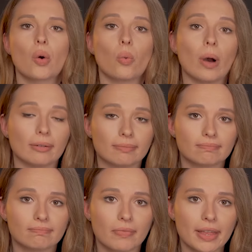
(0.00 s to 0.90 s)
Well,
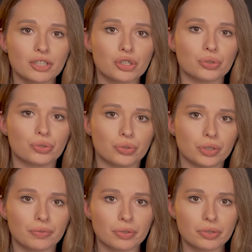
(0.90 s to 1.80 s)
that should do
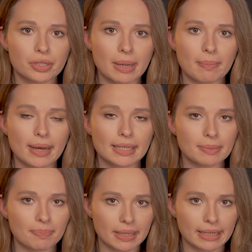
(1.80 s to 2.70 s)
it for today, but
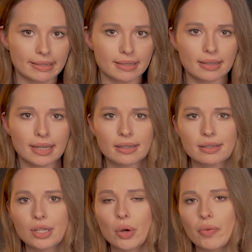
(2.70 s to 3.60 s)
please let
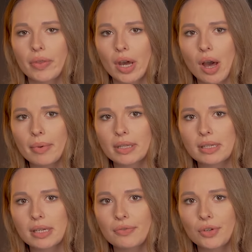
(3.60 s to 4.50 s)
us know in the
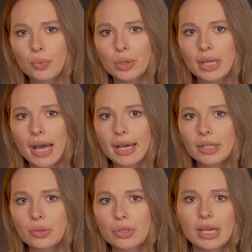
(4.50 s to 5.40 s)
comments if you would
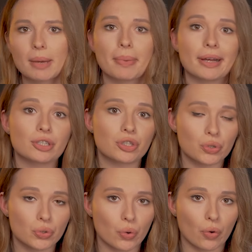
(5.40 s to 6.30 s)
like to see a part
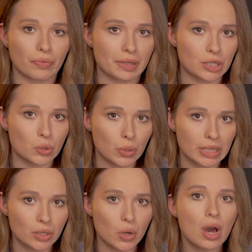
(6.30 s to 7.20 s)
2 of this
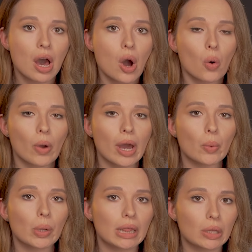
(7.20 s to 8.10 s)
video, where
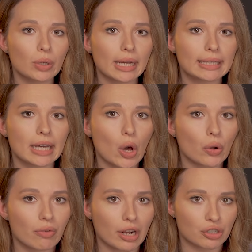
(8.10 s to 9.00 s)
we'll look at how
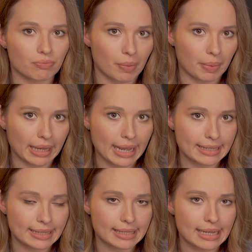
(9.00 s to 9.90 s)
Russian
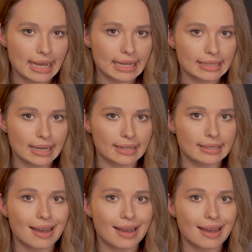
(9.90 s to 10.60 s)
propagandists target